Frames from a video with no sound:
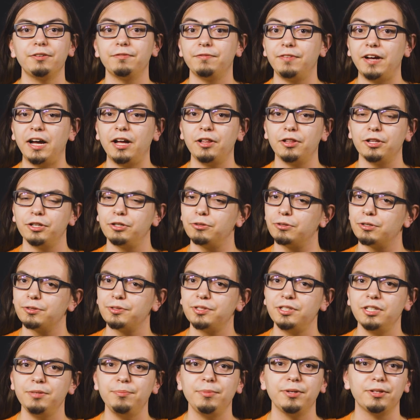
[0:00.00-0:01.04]
of valid or
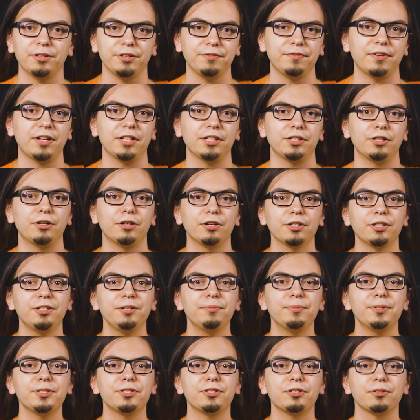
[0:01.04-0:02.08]
seemingly valid
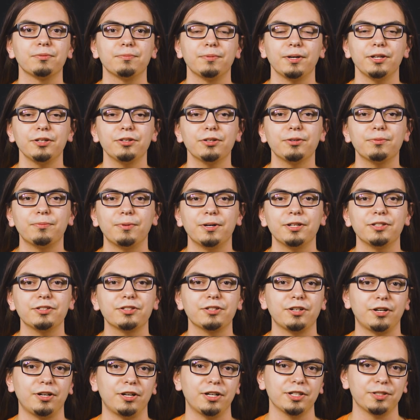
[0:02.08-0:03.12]
arguments to render one's
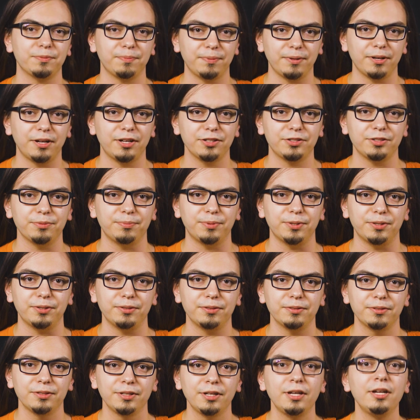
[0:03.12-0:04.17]
cause
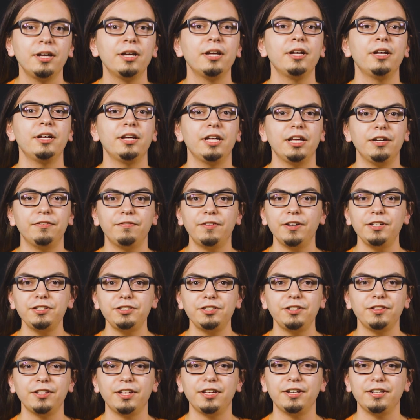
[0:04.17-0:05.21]
plausible.
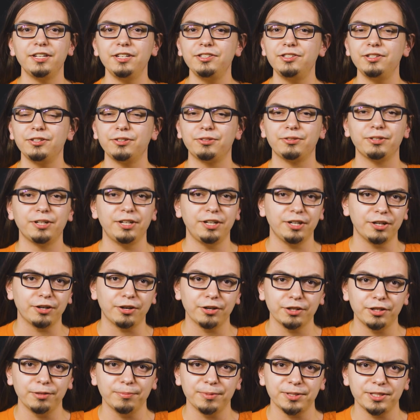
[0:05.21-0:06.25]
Invention then isn't creating
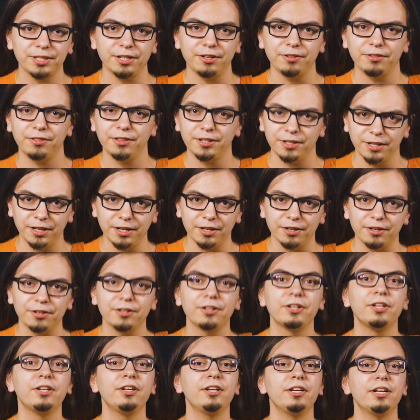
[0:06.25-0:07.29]
arguments out of thin air.
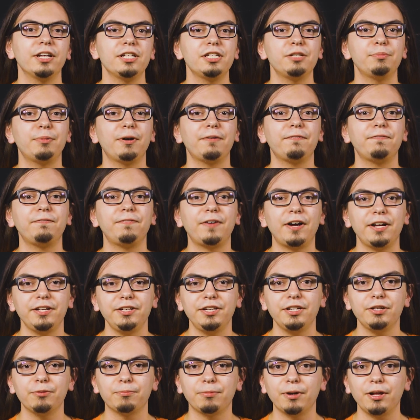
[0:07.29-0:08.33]
It's about
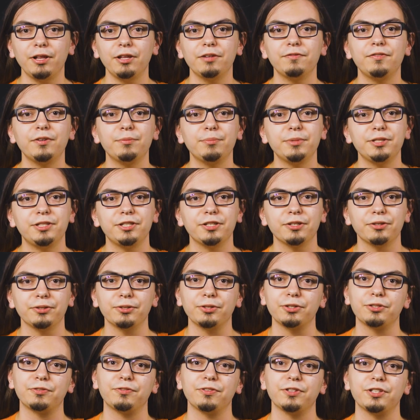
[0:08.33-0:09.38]
finding relevant
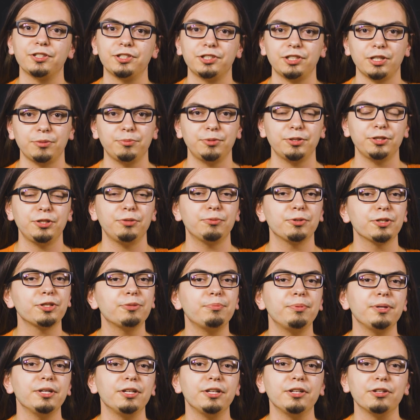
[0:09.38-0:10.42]
materials for the subject you are
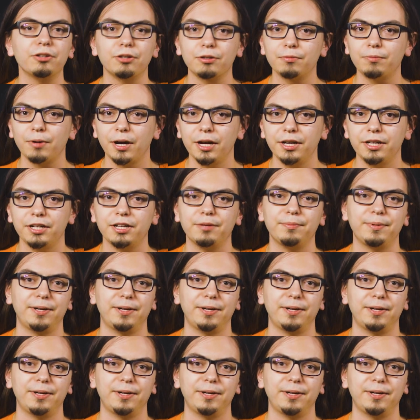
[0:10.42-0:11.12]
speaking or writing